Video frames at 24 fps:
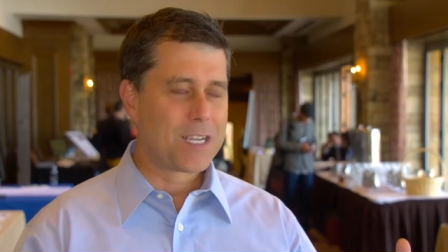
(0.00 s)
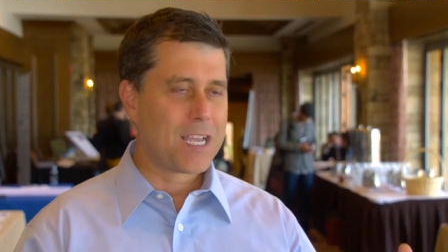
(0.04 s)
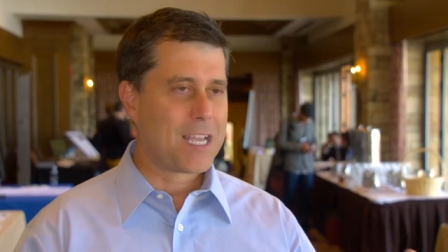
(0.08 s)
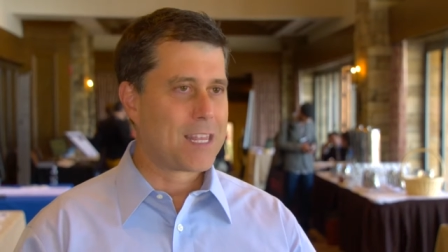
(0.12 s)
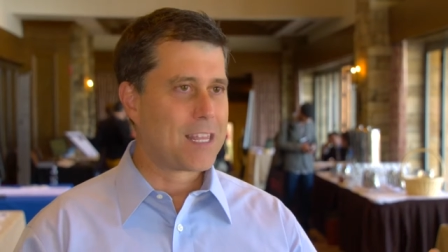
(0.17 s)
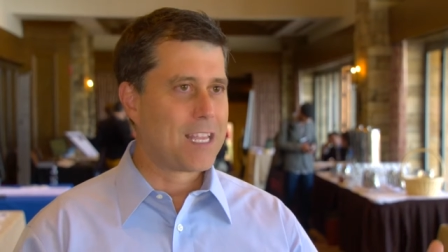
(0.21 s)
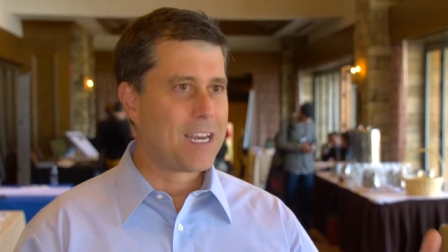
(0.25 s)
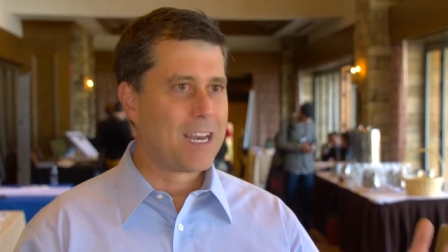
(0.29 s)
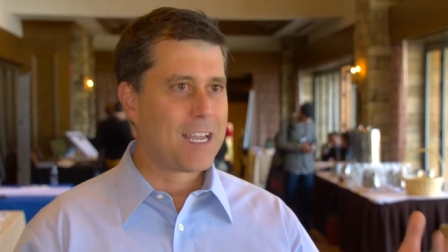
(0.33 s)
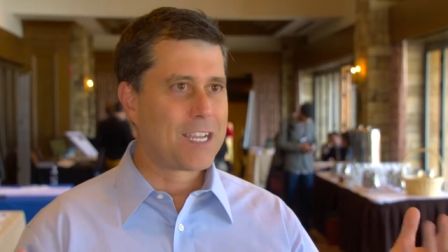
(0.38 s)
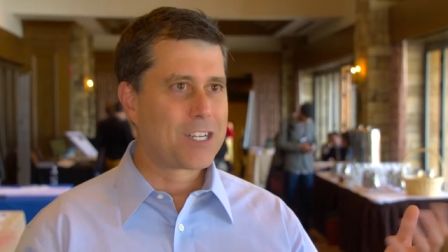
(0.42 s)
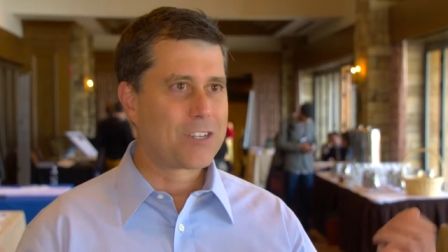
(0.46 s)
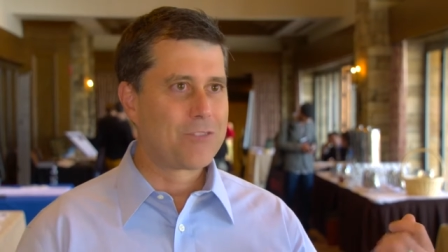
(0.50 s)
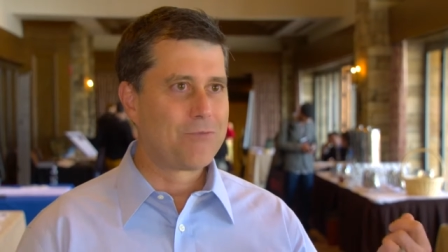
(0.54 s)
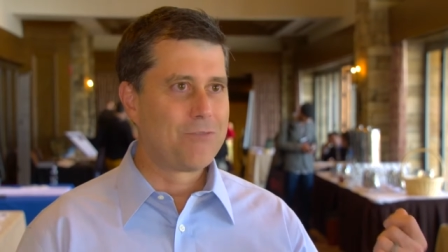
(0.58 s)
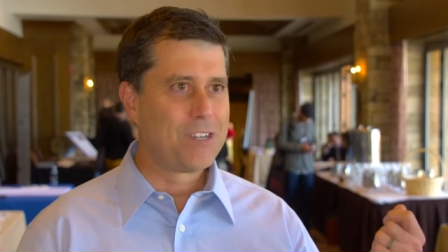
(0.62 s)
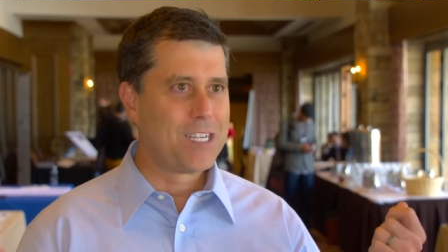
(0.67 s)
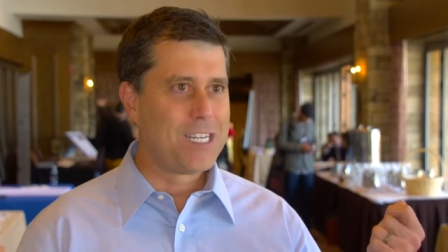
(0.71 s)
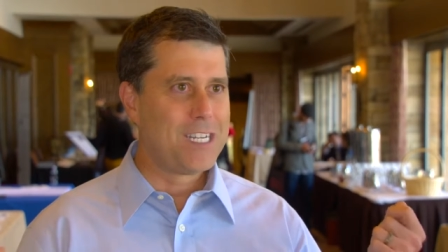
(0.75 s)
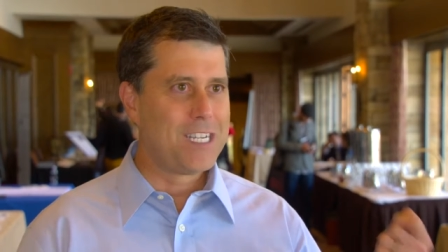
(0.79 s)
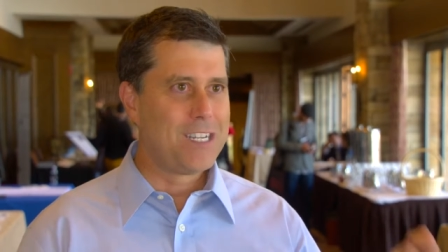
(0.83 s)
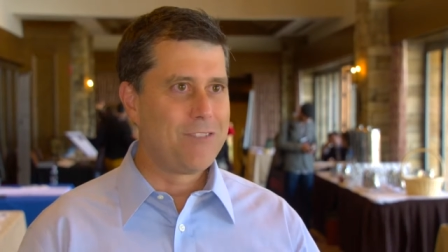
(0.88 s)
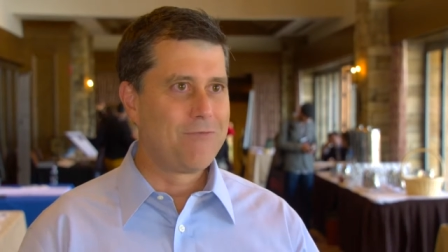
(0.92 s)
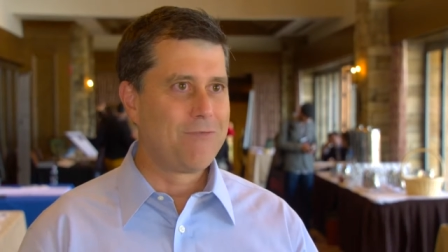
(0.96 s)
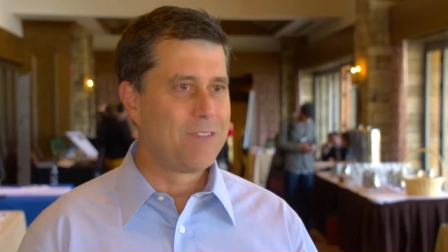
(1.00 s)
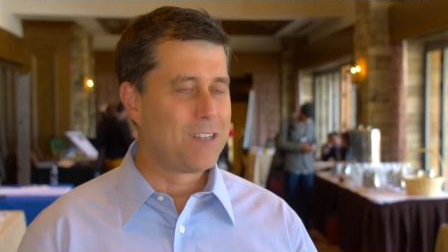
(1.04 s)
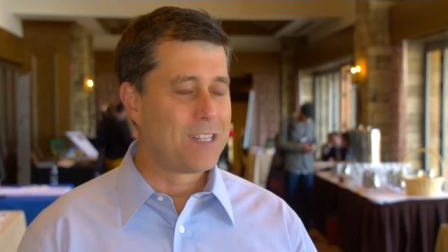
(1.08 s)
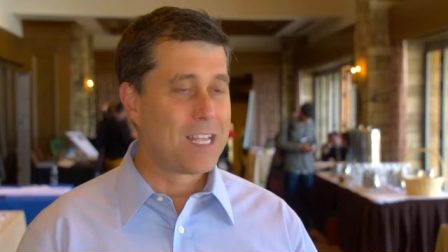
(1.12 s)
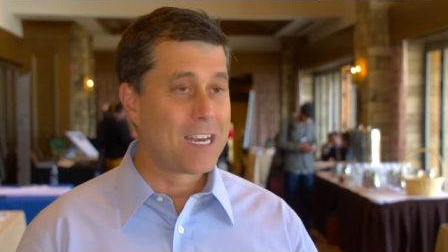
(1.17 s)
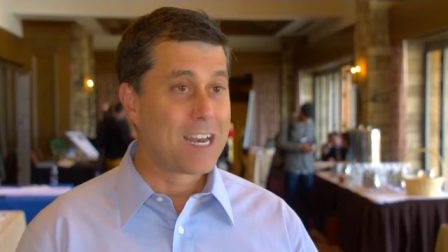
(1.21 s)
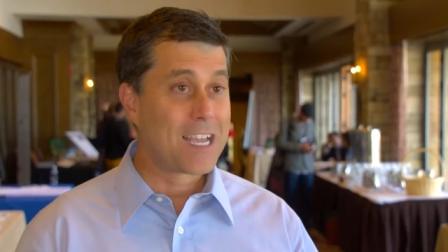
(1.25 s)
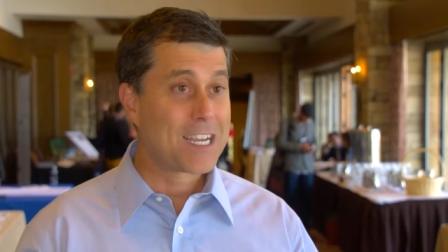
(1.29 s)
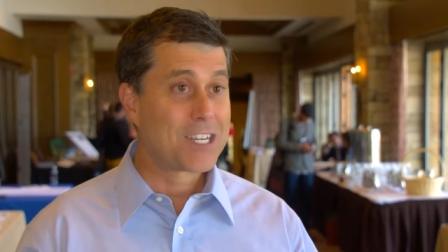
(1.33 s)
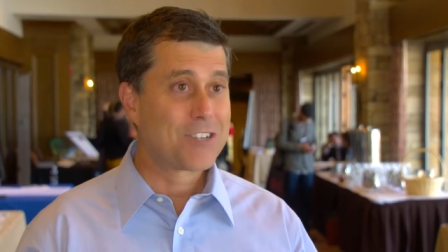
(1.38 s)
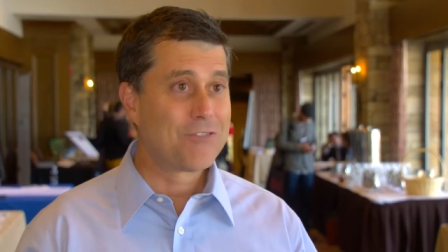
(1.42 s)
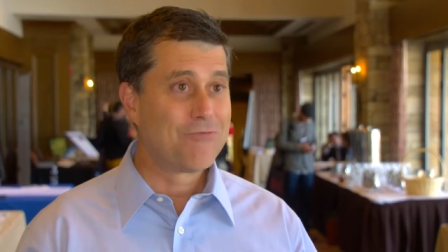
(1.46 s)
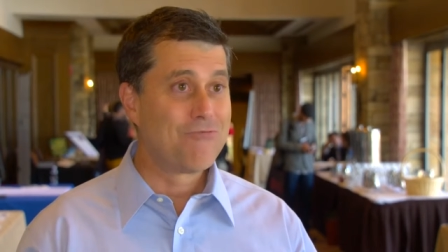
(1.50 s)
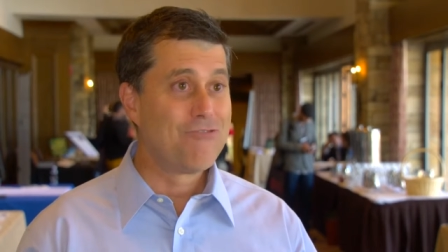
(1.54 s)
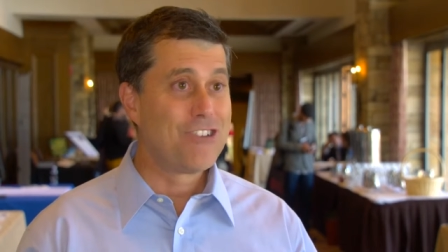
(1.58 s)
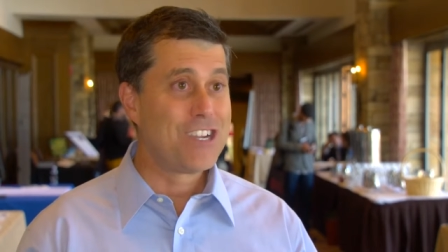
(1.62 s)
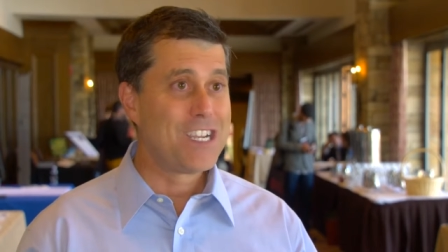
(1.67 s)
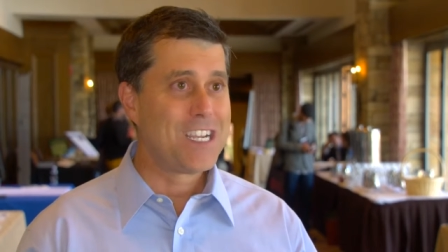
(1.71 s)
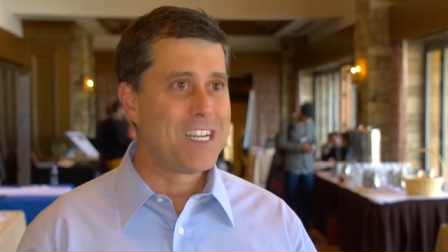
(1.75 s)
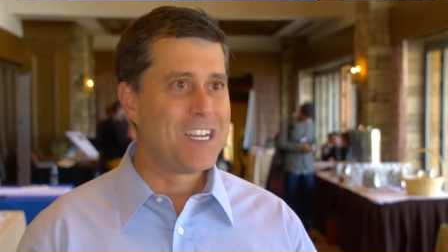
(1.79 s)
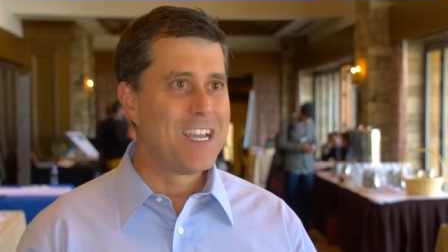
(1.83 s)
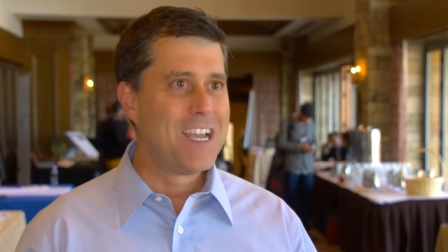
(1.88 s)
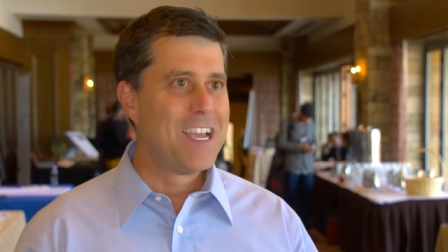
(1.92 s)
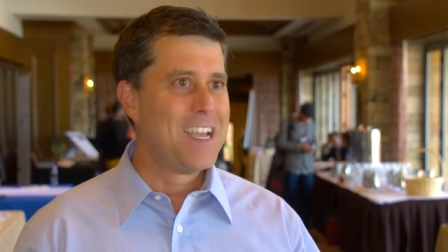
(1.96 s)
and they like to read e they like to
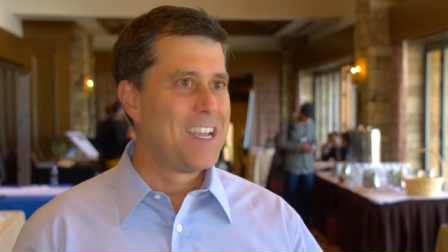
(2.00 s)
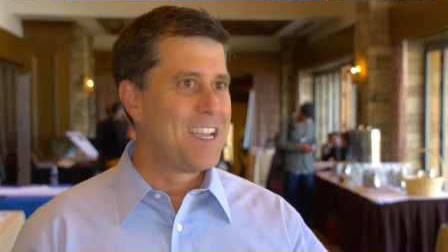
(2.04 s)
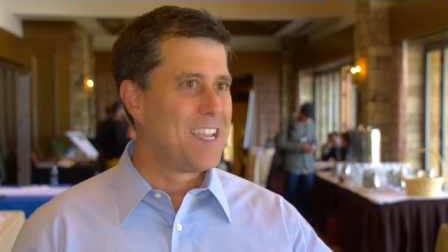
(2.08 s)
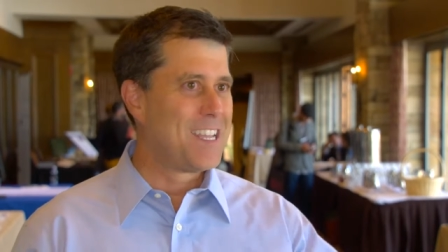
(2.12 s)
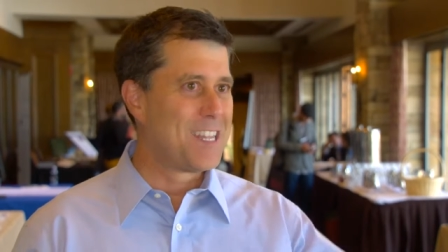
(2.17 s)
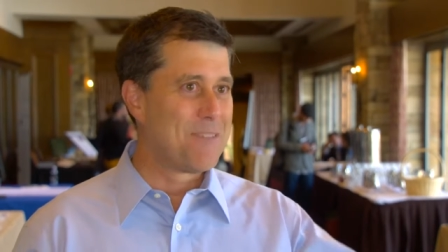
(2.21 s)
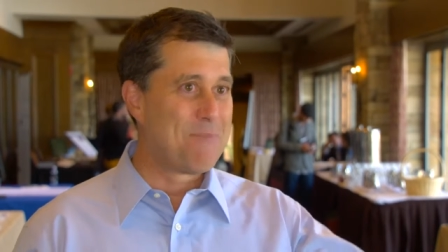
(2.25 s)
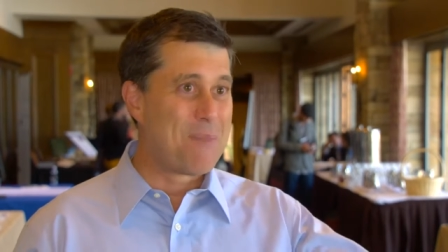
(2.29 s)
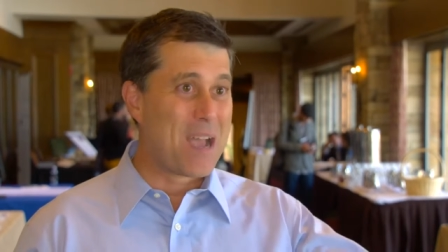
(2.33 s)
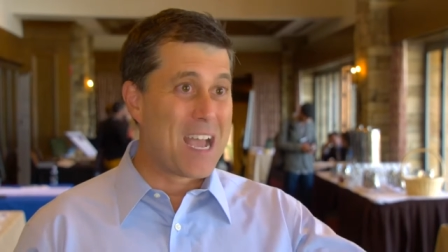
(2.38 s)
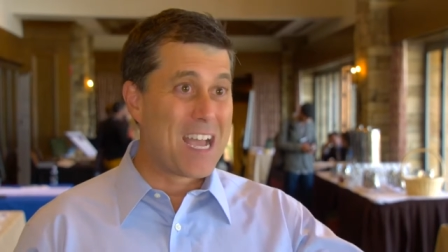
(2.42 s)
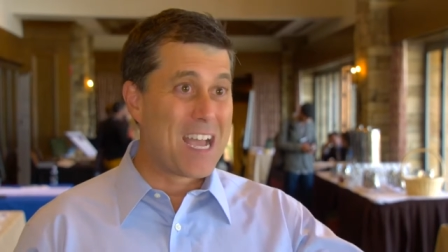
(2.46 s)
read in the